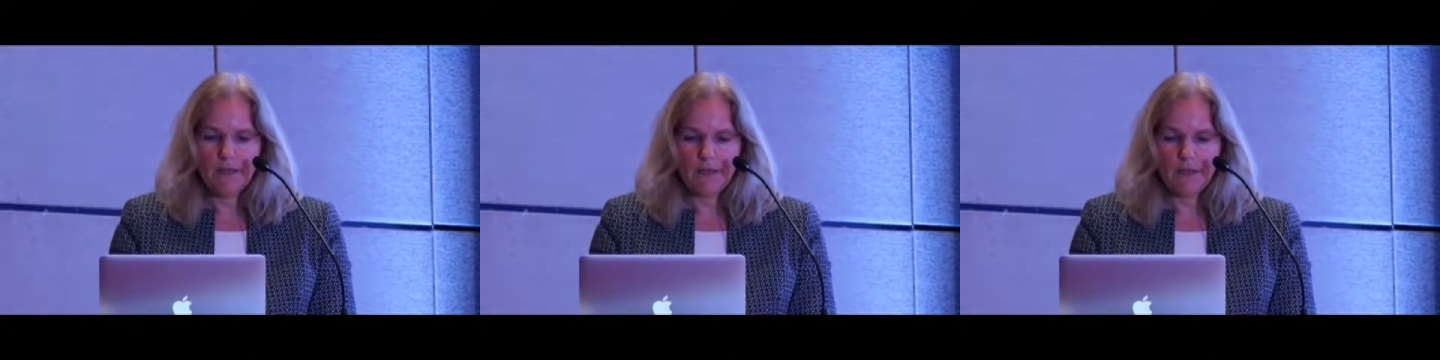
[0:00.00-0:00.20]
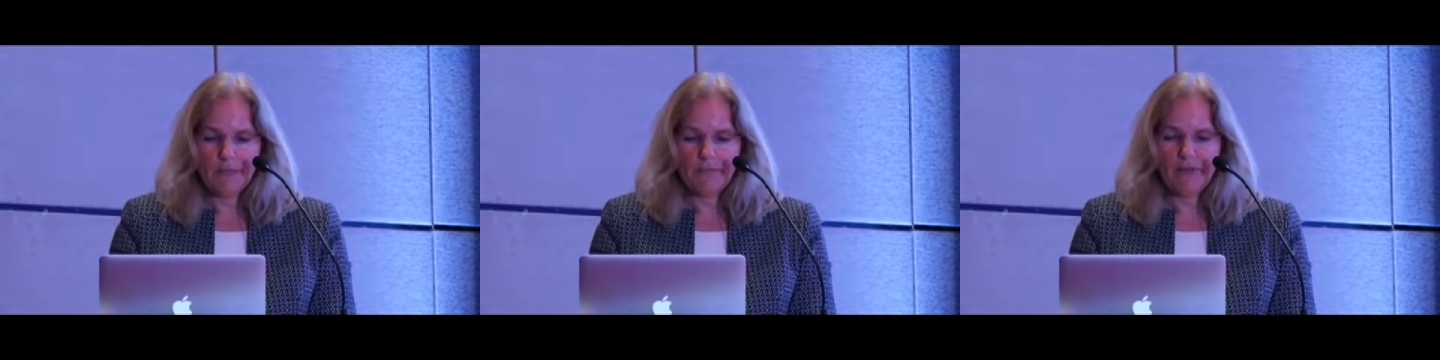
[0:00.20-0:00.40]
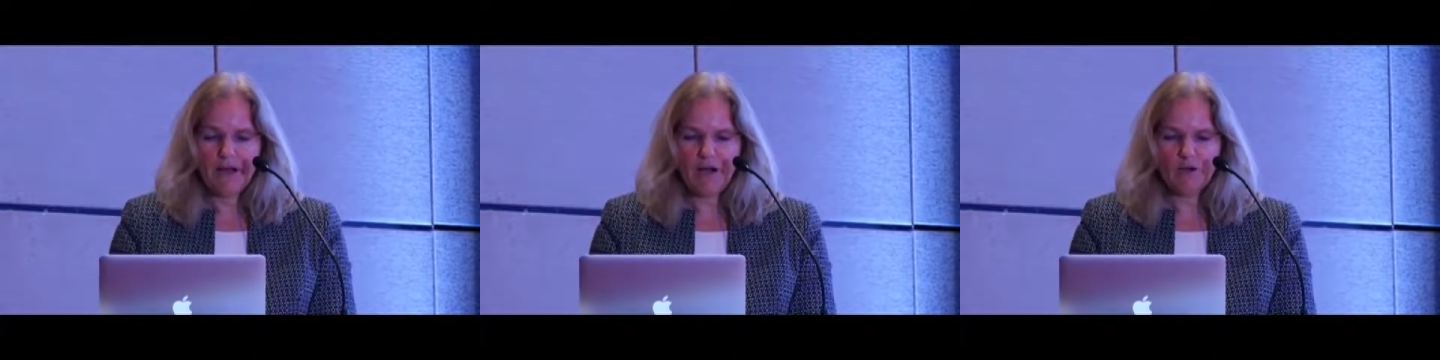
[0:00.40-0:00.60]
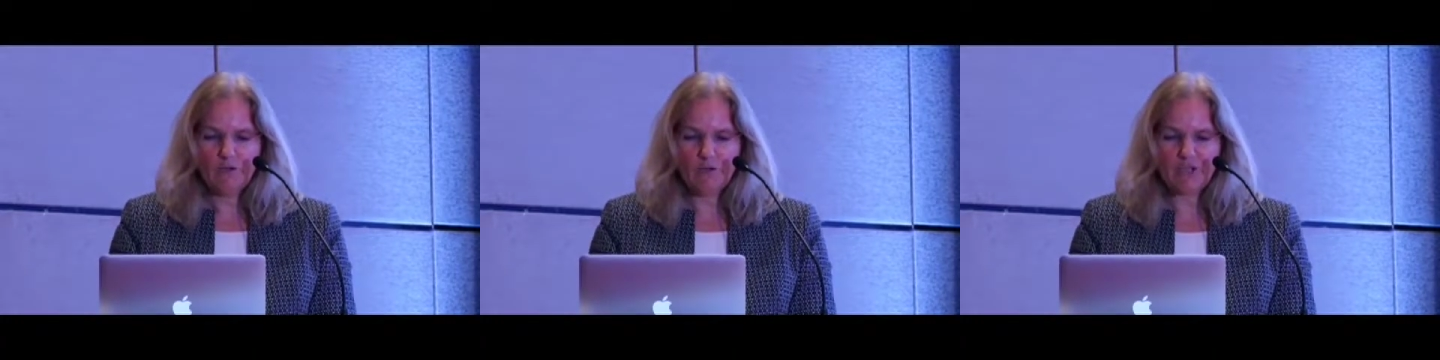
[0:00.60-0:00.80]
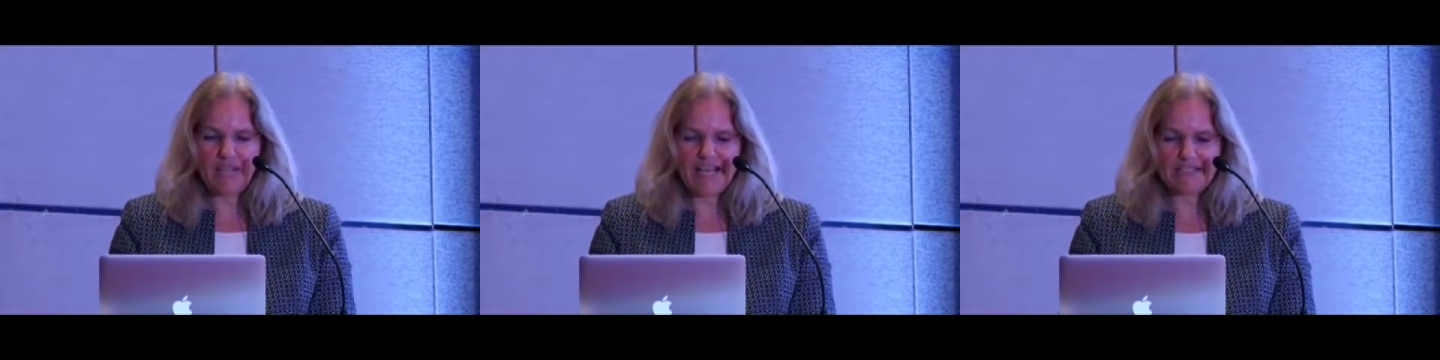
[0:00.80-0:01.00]
How
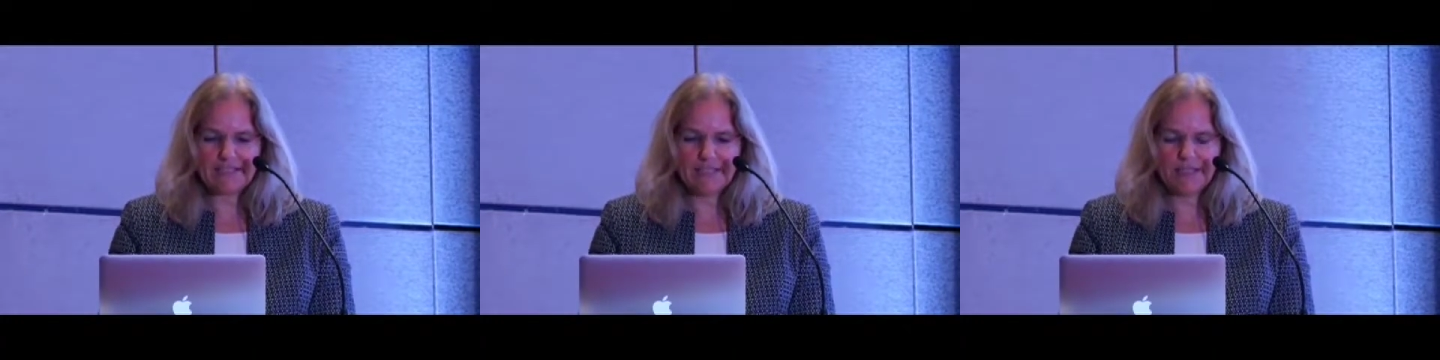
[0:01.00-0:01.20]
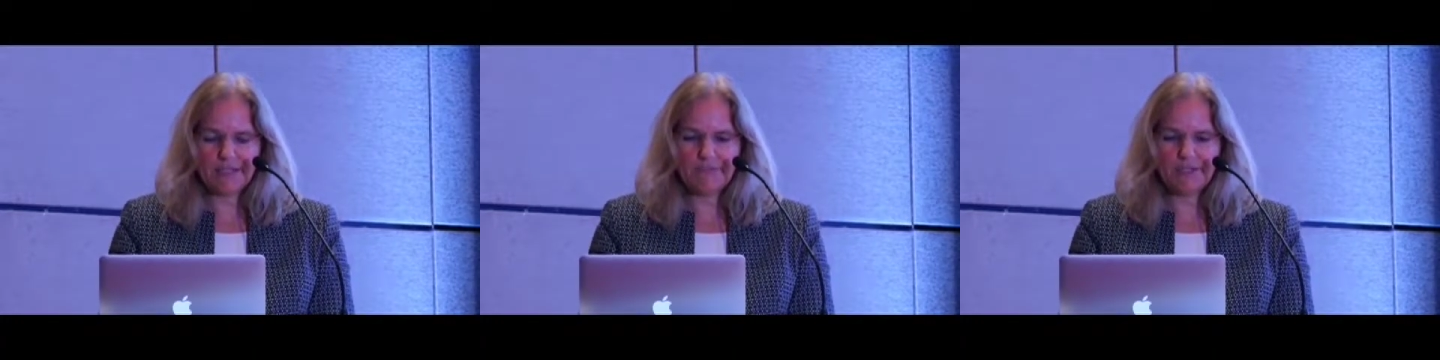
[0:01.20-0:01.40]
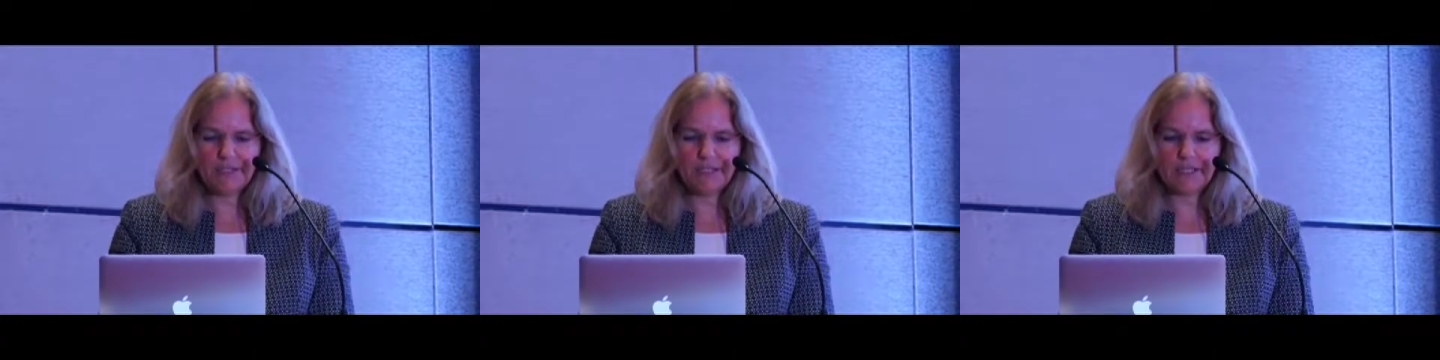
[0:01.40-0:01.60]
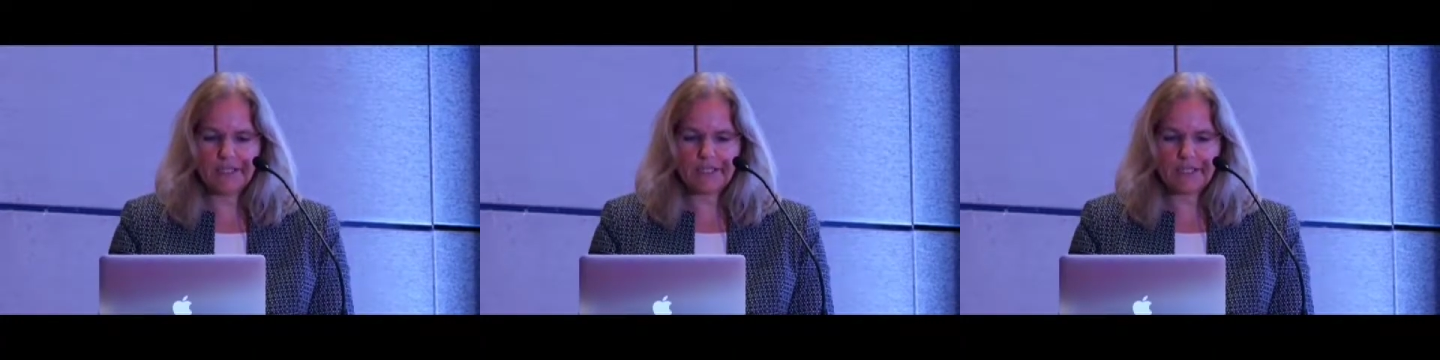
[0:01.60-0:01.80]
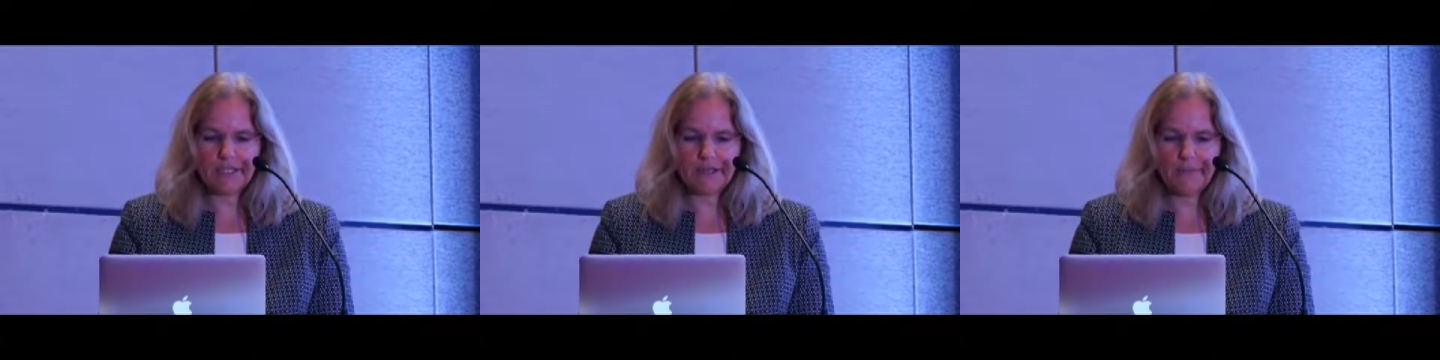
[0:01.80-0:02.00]
about ACE
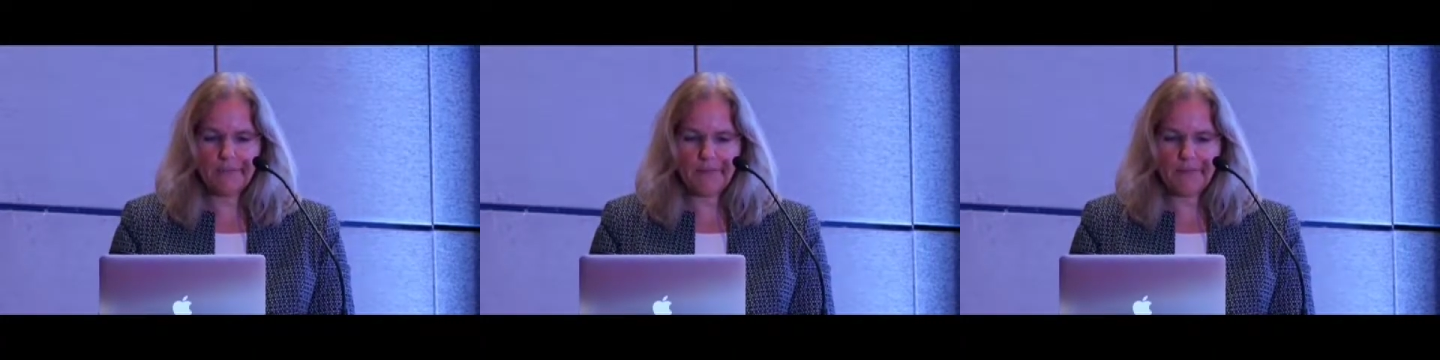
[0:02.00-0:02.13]
inhibitors?